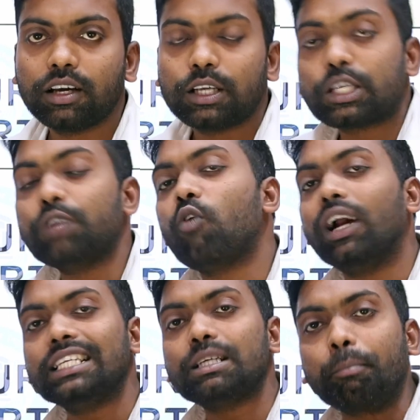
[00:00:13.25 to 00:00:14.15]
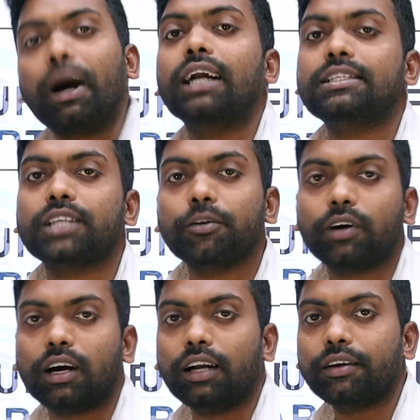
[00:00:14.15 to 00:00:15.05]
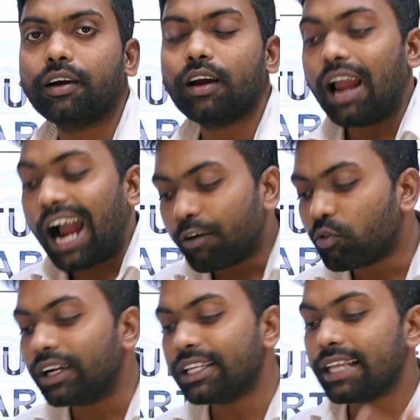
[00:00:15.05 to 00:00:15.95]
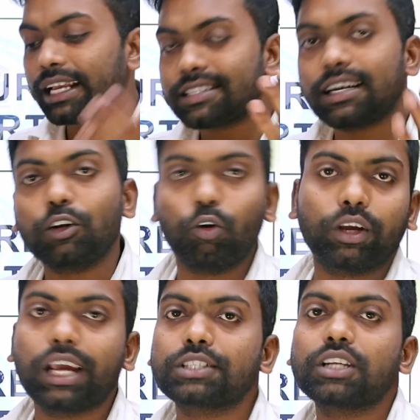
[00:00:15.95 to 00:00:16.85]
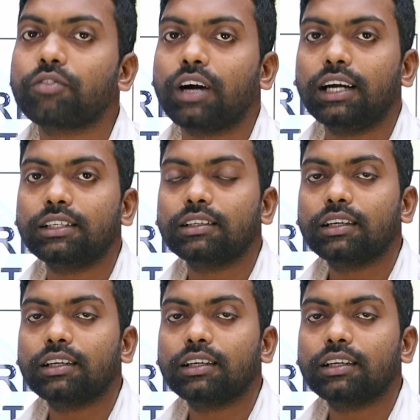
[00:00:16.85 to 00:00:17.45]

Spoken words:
So and what is the parts of heart, and what is the exact location of heart?